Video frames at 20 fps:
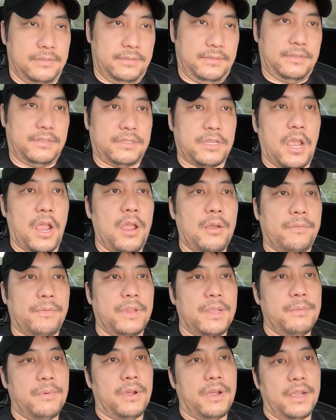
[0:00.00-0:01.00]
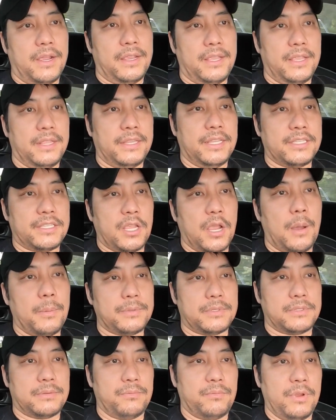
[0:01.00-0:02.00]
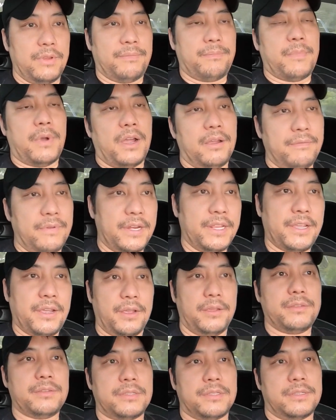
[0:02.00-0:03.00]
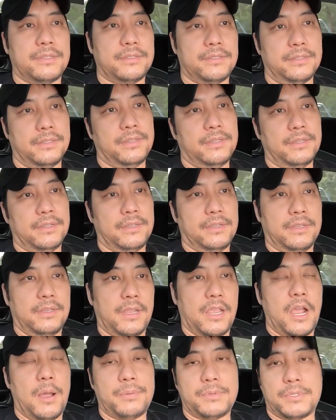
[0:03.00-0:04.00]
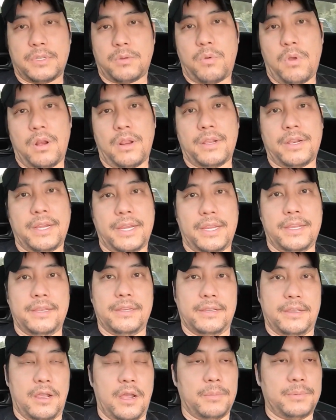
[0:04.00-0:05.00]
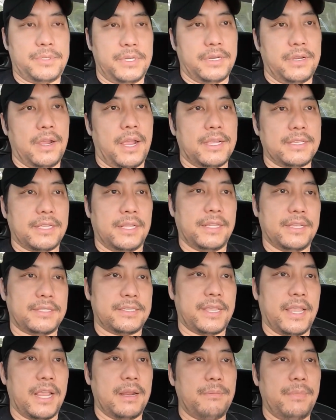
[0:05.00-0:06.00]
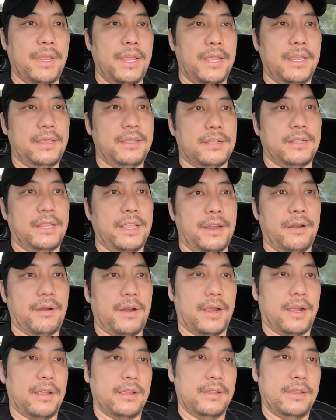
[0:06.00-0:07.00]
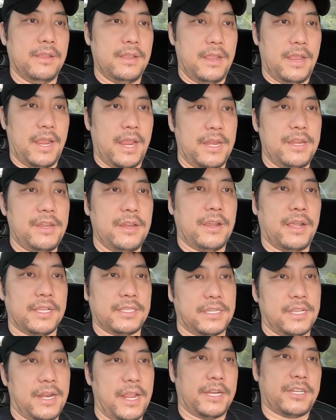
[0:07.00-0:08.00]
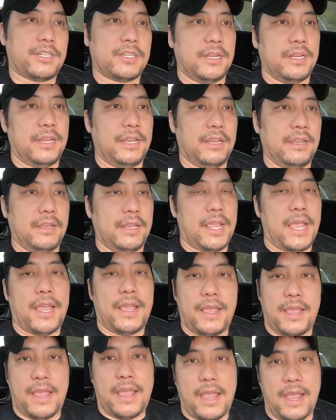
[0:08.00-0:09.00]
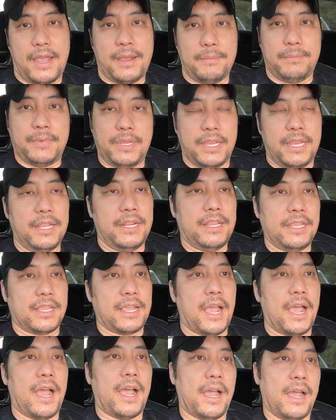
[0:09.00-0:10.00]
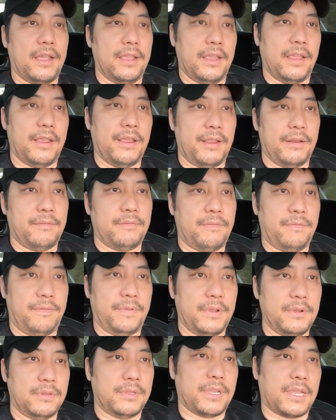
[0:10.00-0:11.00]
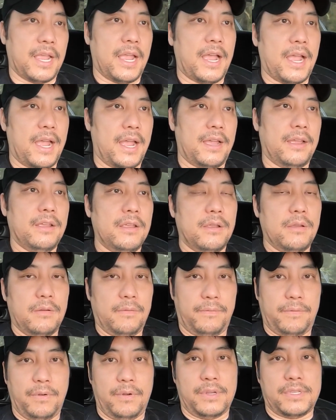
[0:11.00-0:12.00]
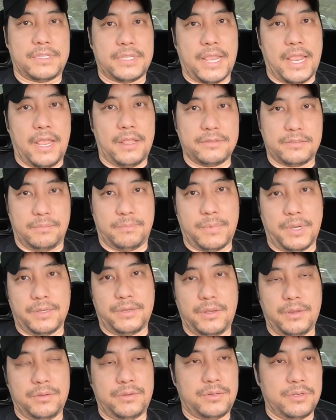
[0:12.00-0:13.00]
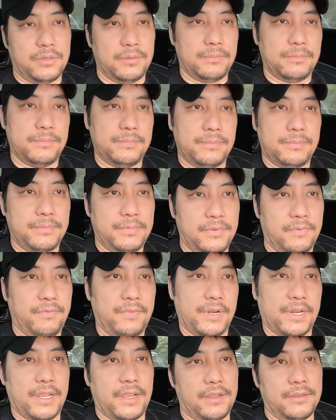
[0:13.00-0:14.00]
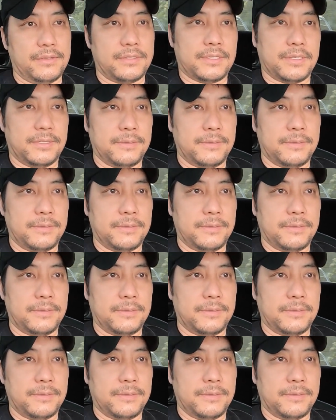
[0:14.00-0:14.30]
So hopefully this helps with my videos, helps the quality, helps you guys understand me clearer, and you guys can actually hear the car and feel the car through the sounds of my YouTube videos.